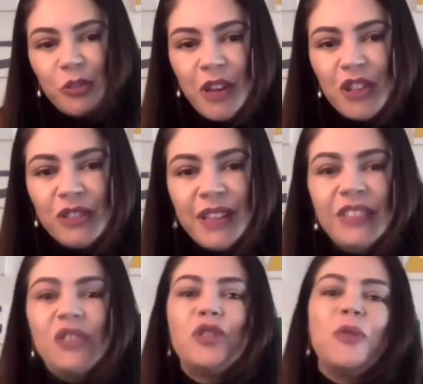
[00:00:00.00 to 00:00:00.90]
to mention
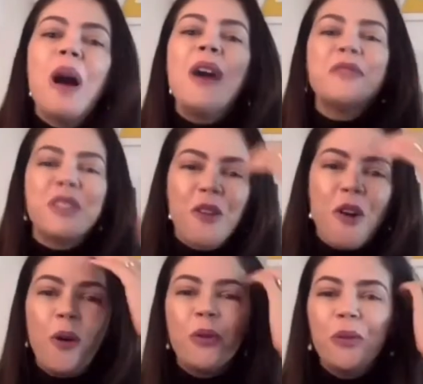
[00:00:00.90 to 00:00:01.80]
that two months
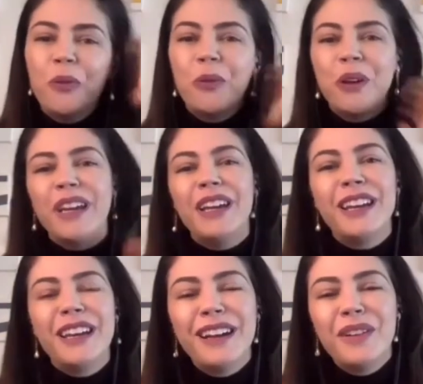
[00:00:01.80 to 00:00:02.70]
ago,
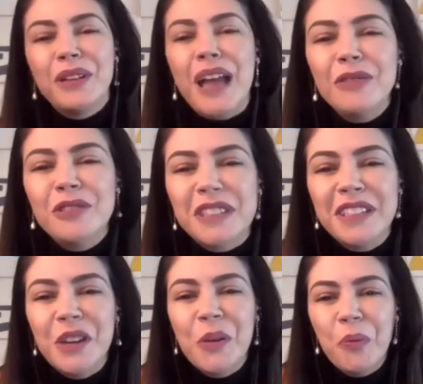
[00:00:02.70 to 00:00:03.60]
we uh, launched a
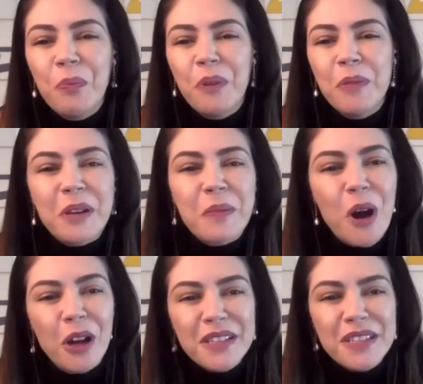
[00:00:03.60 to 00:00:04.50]
new public
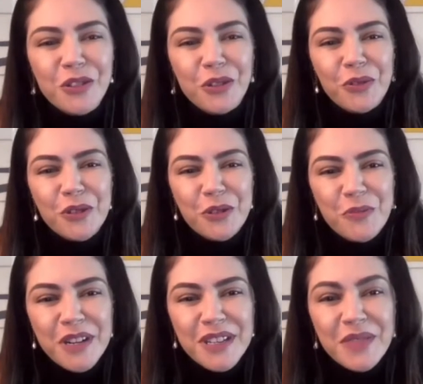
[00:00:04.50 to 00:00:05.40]
policy to
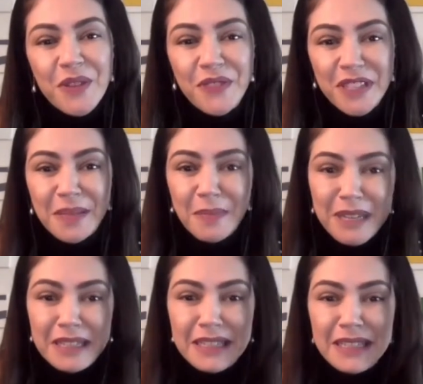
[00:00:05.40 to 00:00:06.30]
consumers with
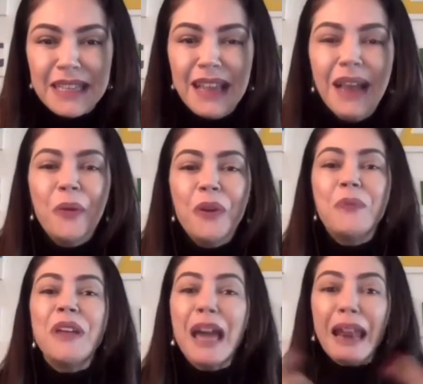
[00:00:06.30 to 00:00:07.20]
disabilities. We
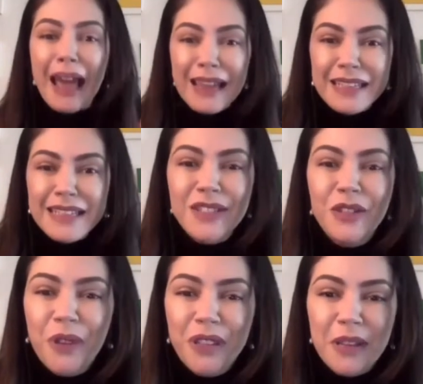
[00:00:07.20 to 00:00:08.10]
realized
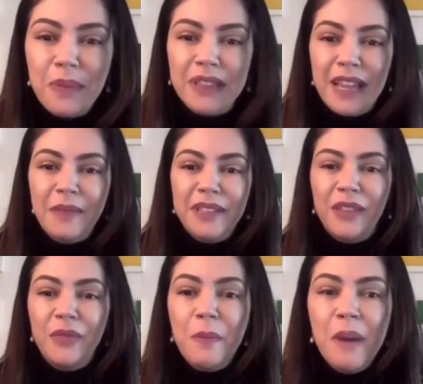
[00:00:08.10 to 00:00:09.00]
during the pandemic
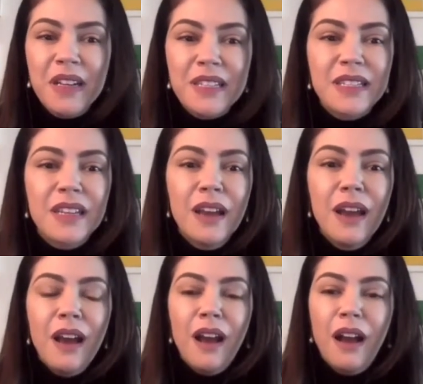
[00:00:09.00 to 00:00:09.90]
that we must
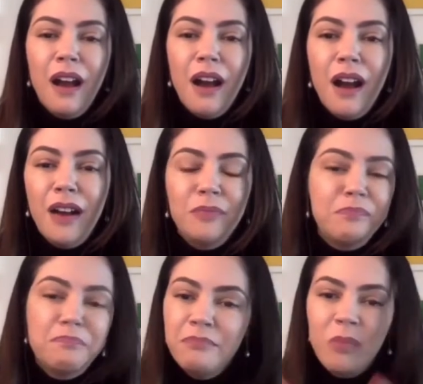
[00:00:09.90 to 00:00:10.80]
uh,
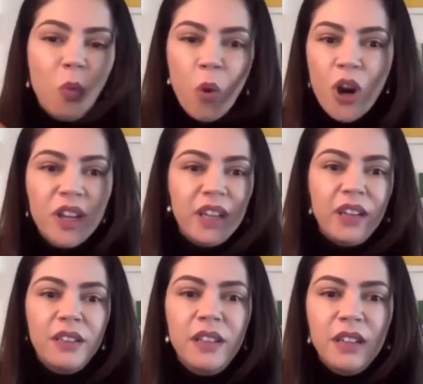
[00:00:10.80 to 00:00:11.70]
work uh,
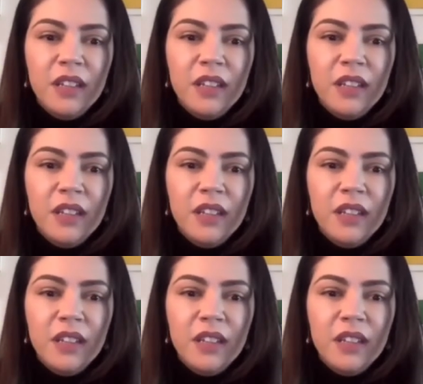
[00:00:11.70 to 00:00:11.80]
in,